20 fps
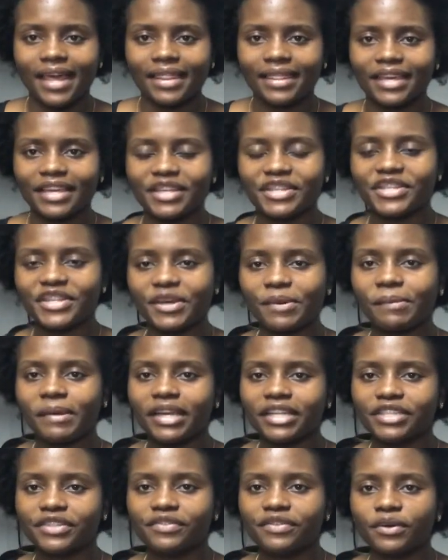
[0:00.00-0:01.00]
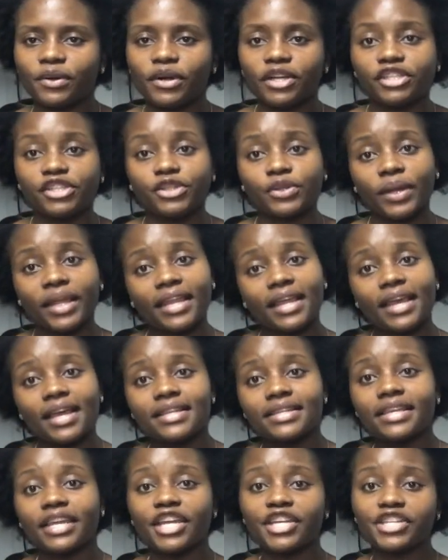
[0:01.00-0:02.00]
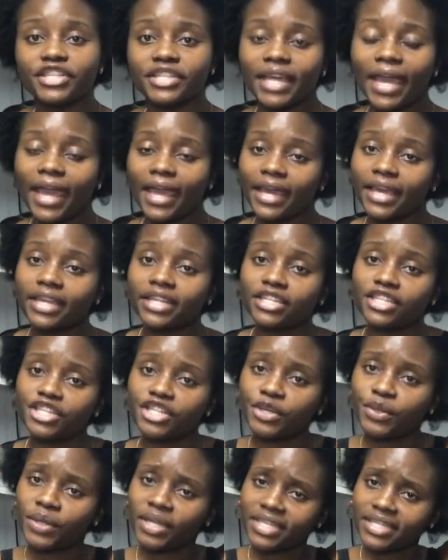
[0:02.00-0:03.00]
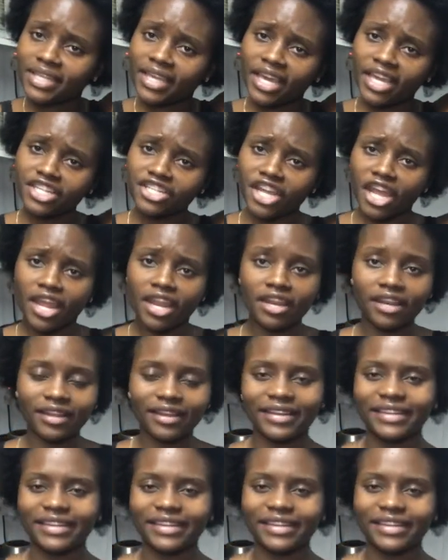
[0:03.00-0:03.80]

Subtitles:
Thank you so much for joining us here today in Tuttie's kitchen.